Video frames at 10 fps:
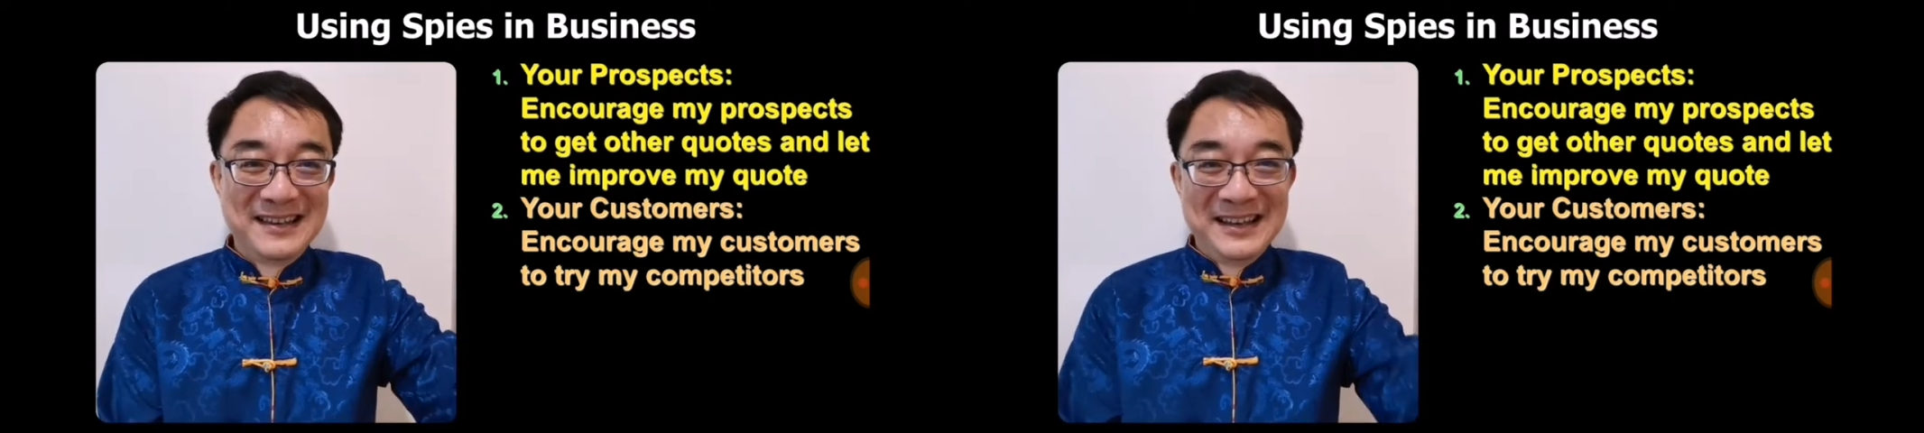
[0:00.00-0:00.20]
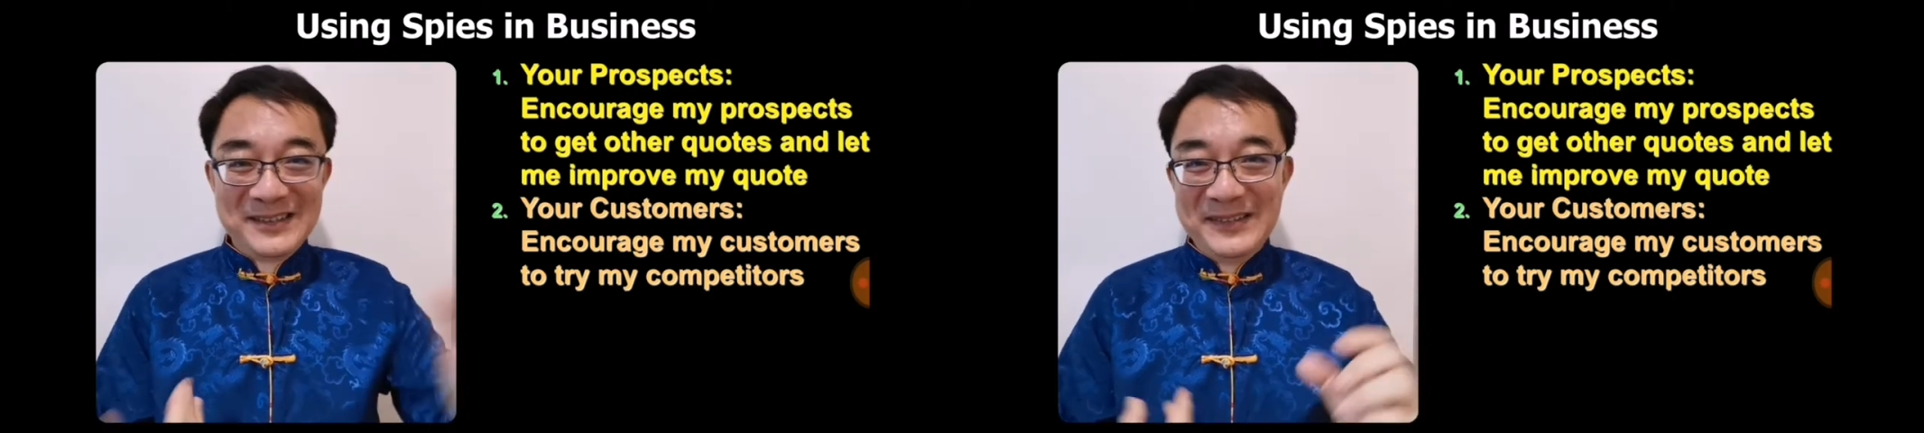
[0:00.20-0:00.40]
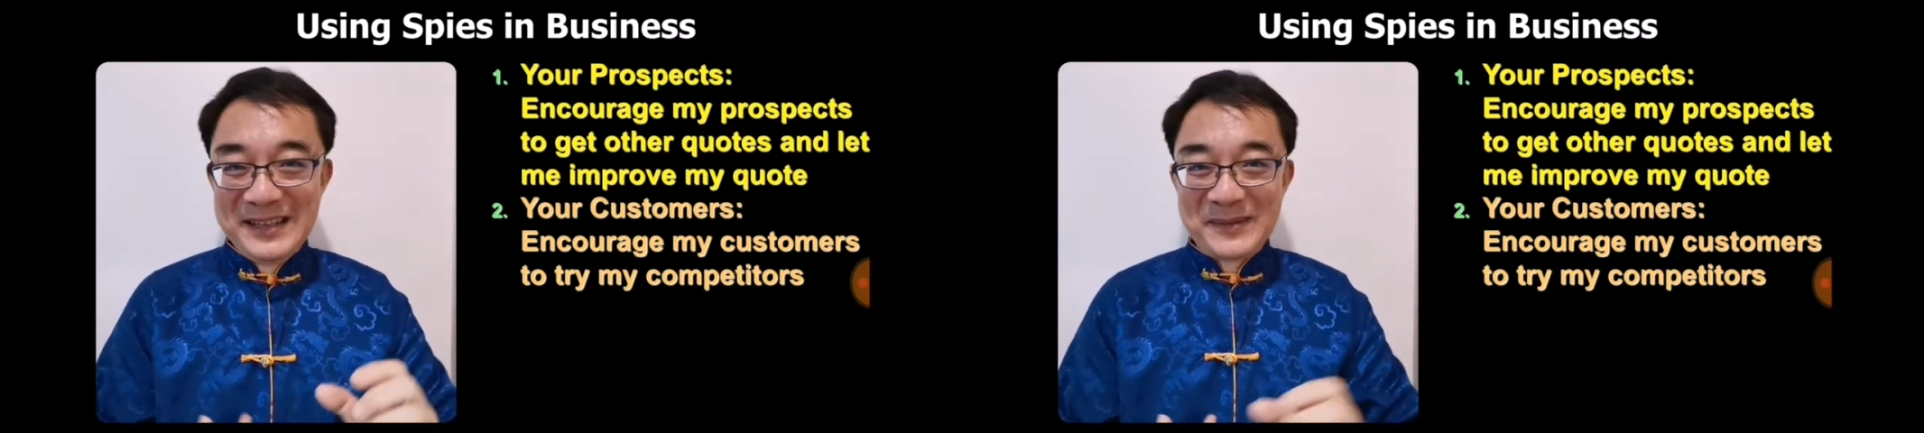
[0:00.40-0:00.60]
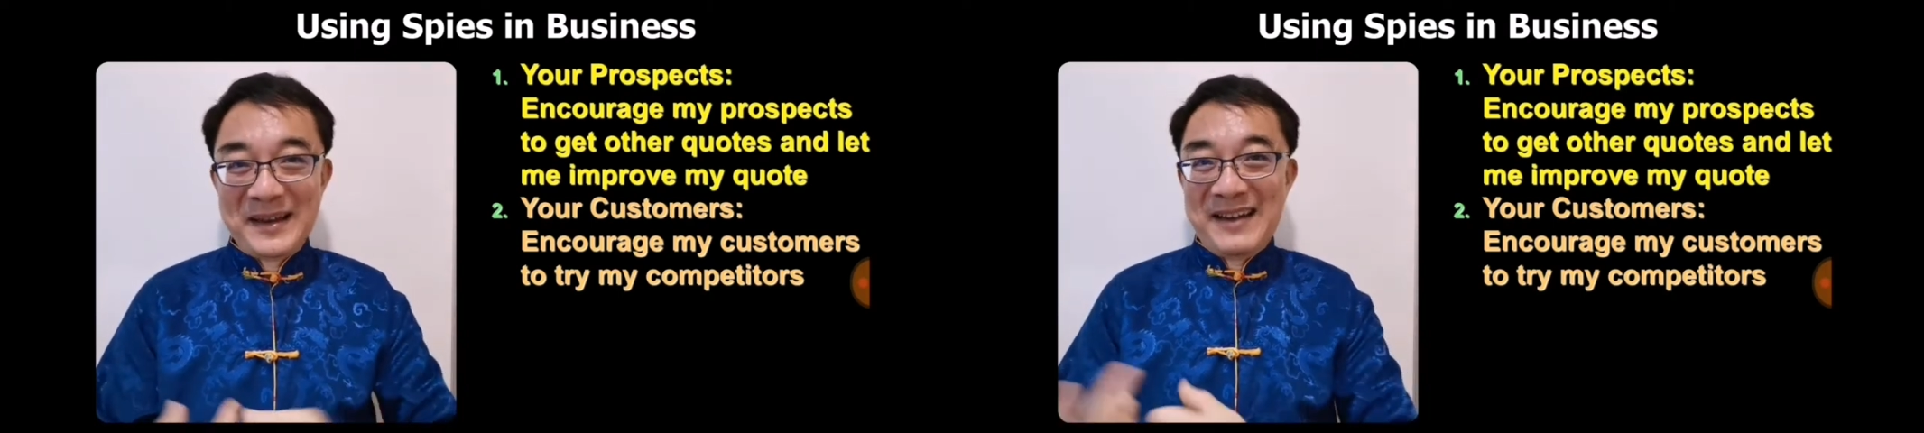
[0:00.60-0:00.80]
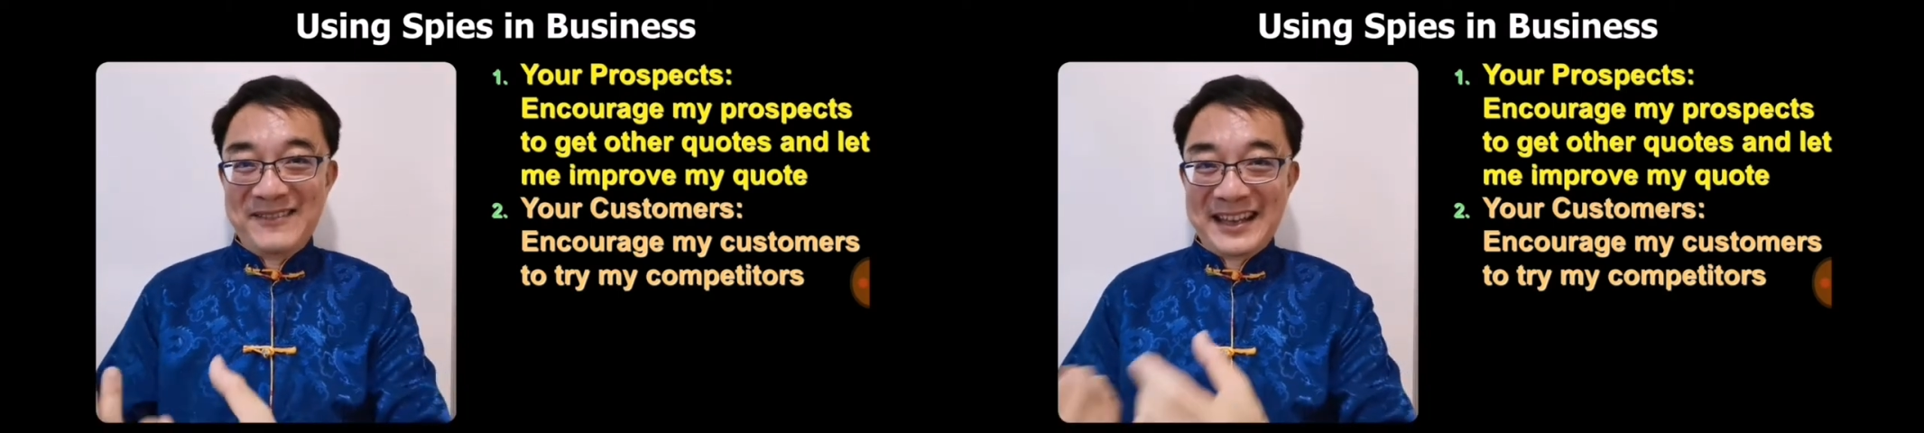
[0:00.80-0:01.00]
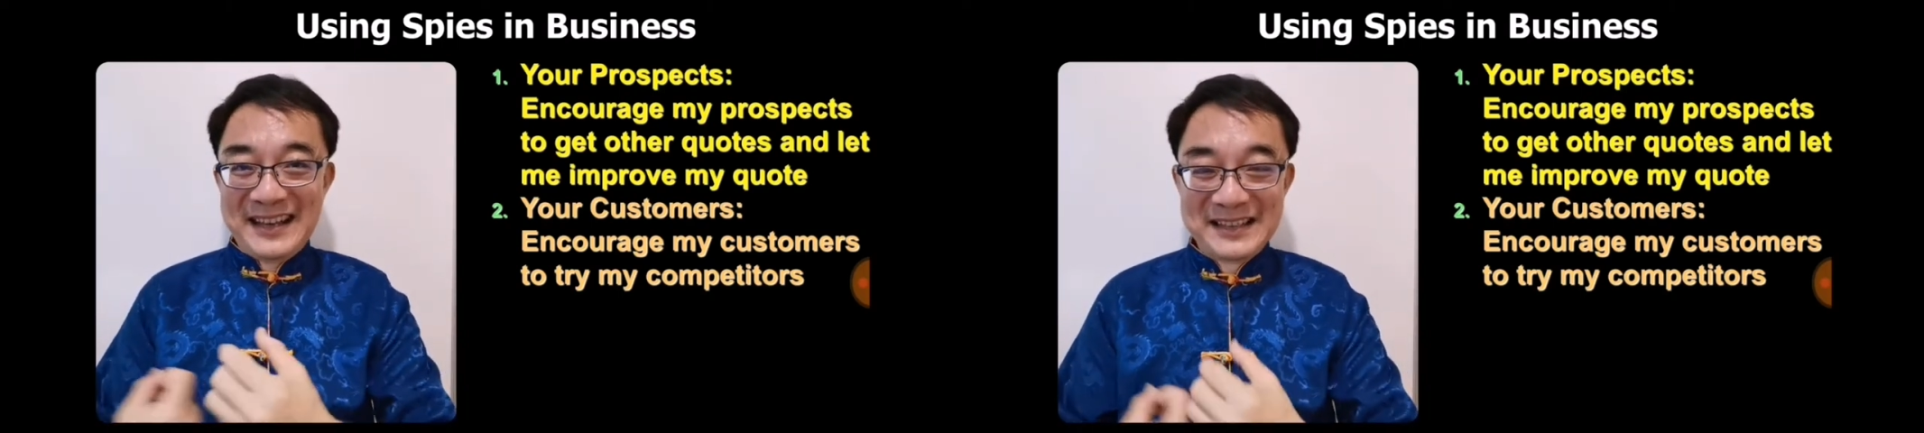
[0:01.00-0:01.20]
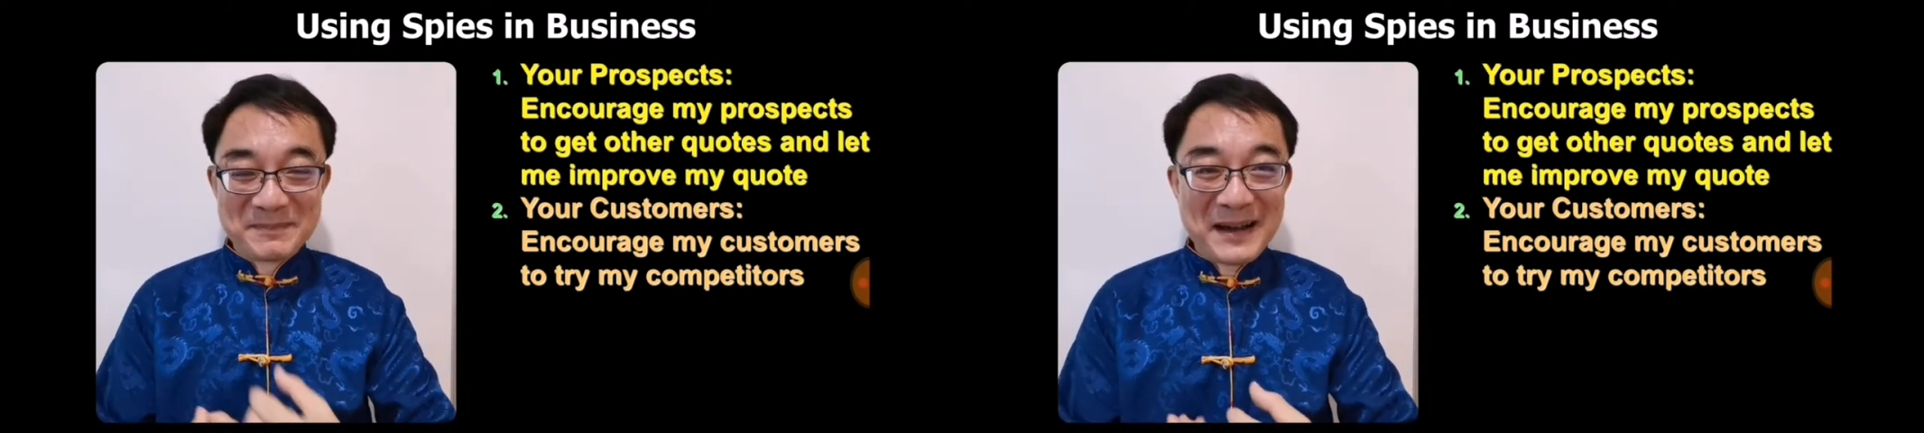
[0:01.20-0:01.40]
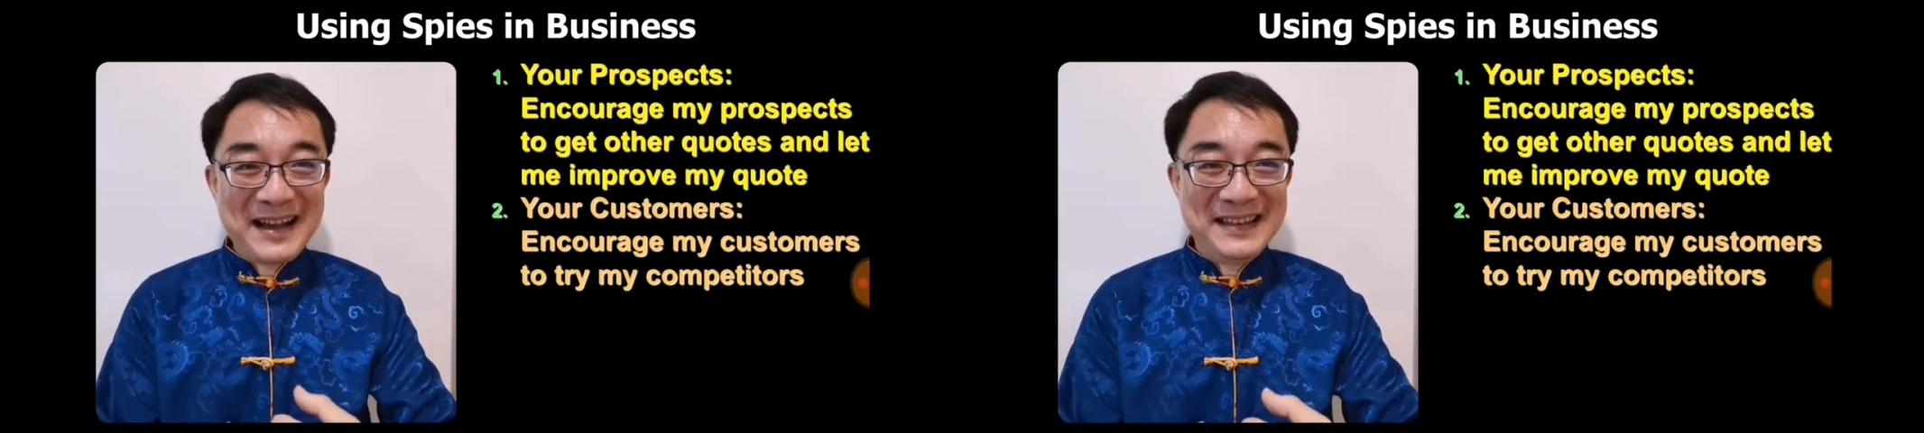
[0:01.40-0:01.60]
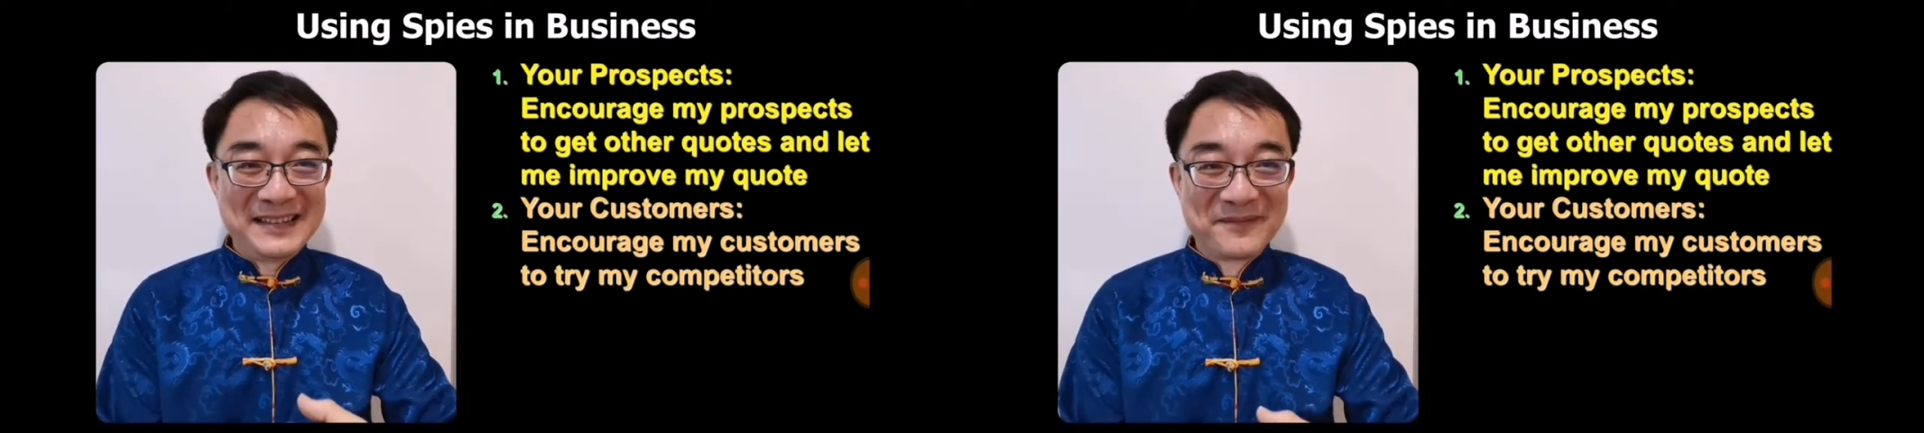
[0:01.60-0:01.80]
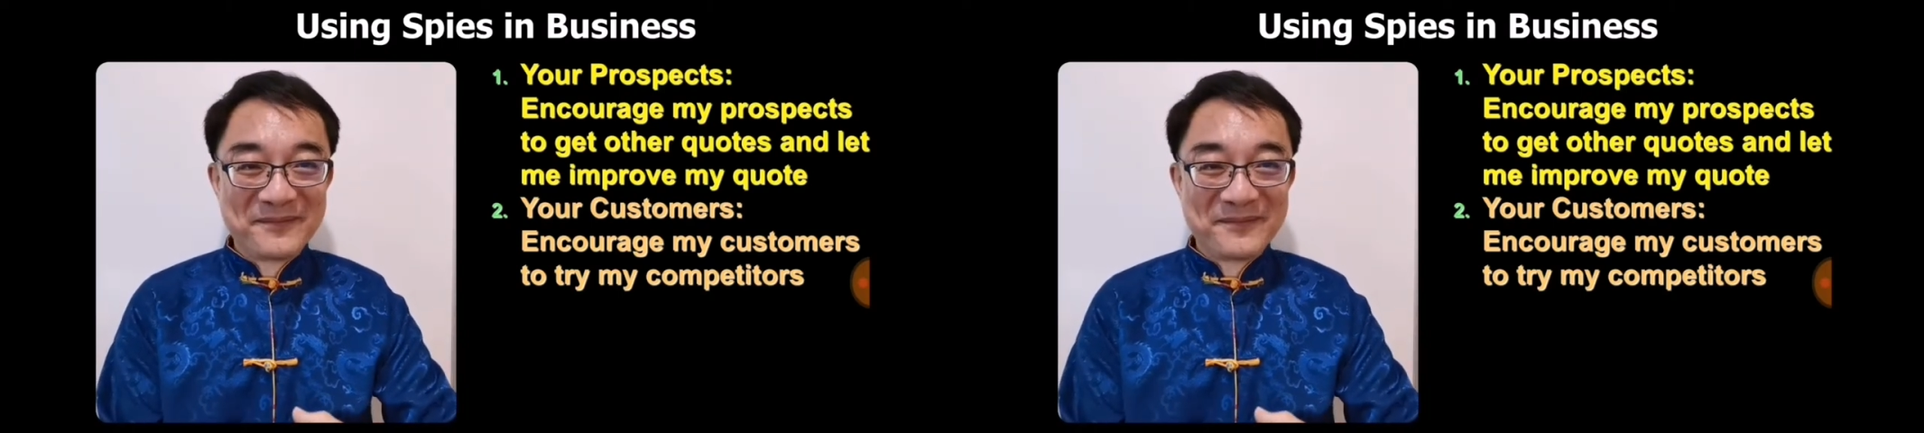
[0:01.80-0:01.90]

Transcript: So in this way, I'm getting spies.